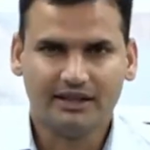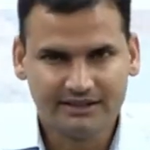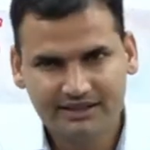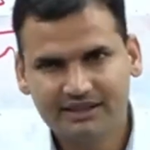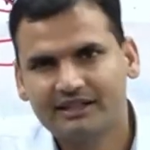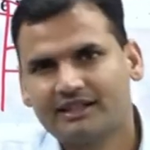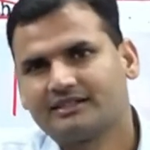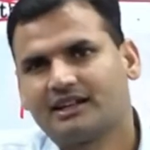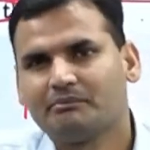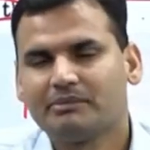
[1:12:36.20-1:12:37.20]
Isi ka ek
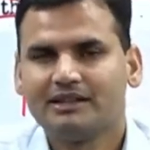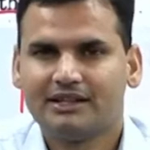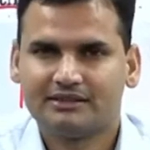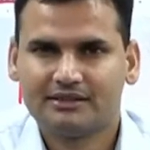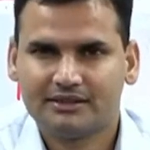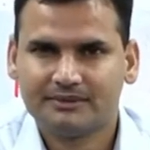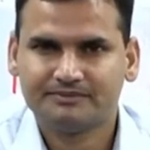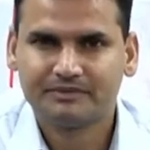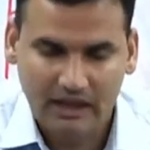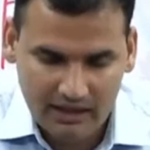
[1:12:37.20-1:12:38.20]
example dekhte hain.
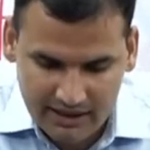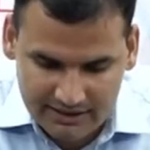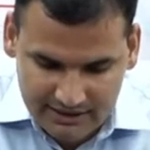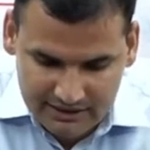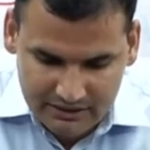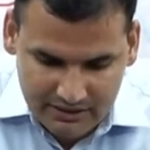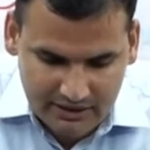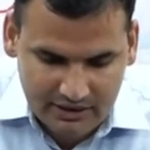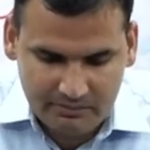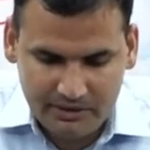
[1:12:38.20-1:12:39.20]
In this
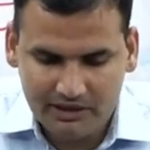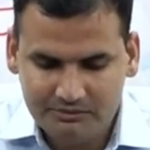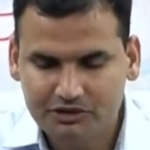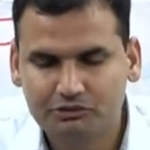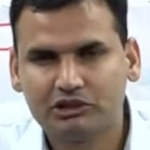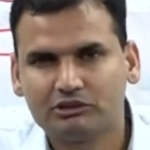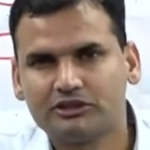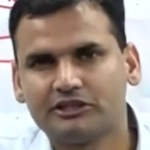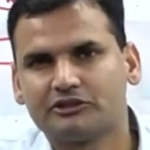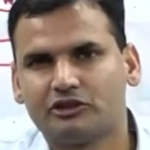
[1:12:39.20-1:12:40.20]
year prelims
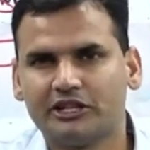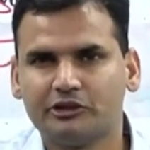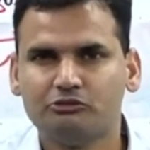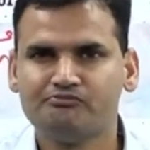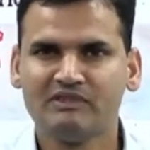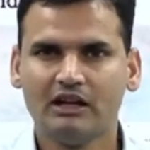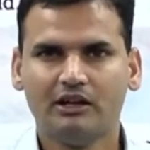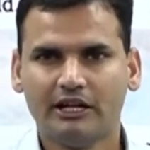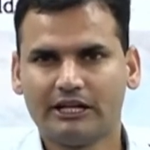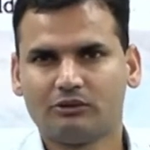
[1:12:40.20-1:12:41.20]
2022,
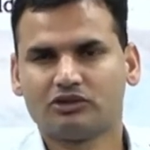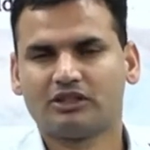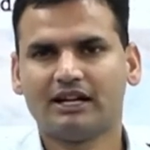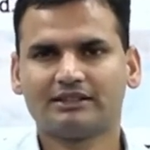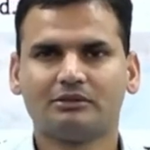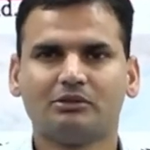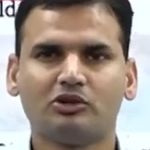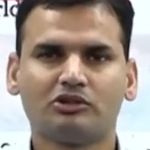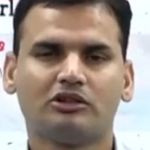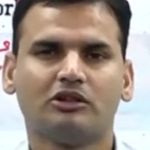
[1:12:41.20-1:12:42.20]
it was asked
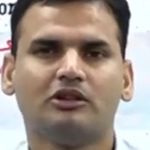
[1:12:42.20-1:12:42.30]
about